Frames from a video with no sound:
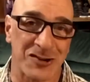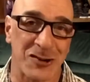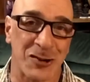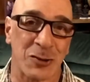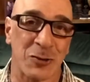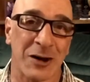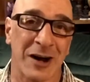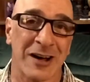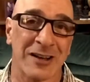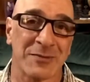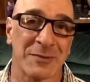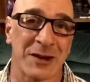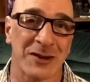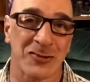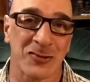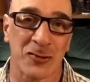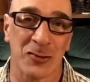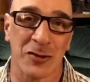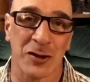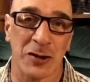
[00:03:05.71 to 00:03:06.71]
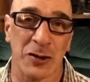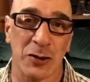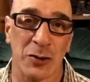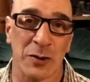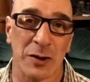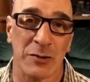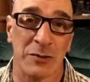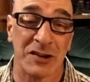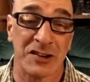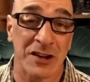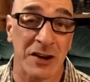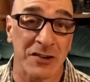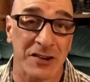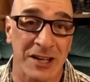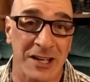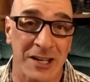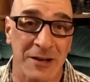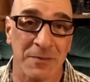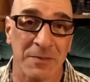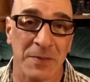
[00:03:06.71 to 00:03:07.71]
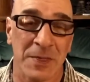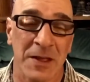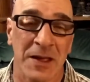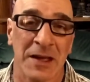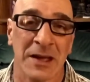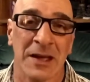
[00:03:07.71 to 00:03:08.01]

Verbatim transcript: so you guys make sure that you reach out to him,